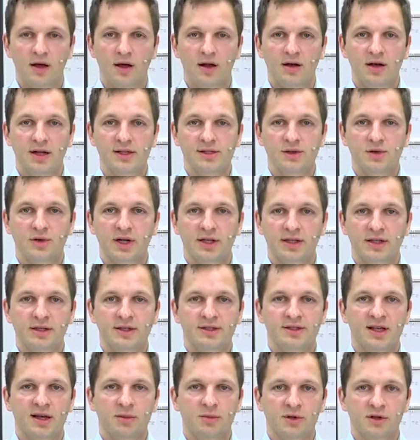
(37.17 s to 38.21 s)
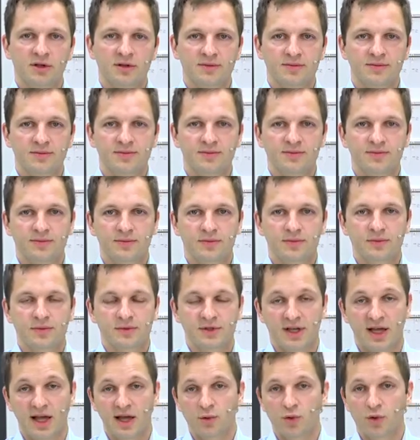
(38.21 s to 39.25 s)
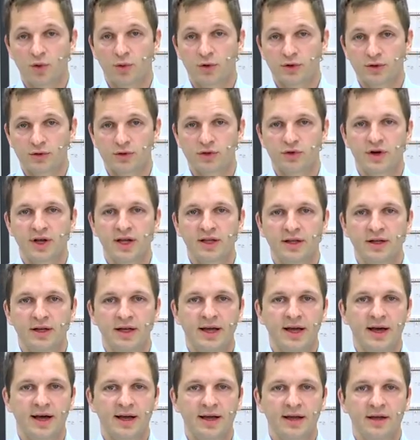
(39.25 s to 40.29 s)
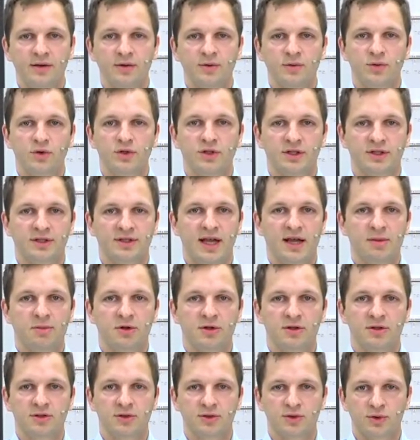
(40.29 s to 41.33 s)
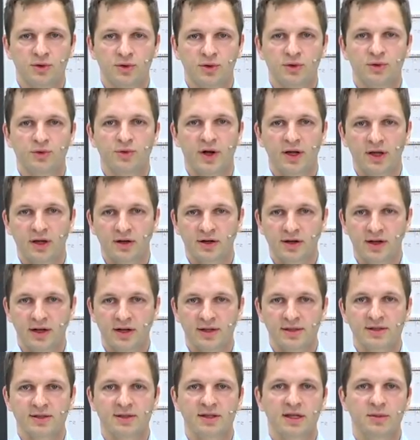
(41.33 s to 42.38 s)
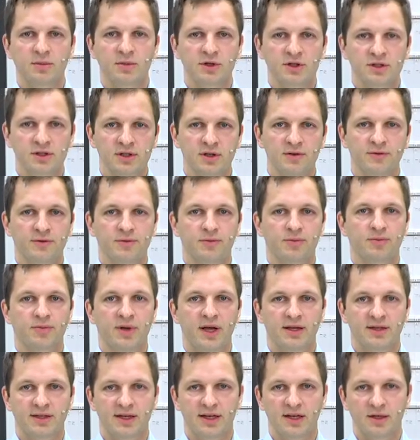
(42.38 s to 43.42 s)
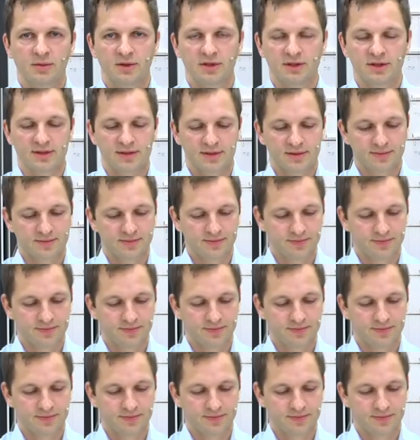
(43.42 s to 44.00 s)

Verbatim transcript: Let's look at an example. Say we want to train an A I which is able to recognize images of pet animals.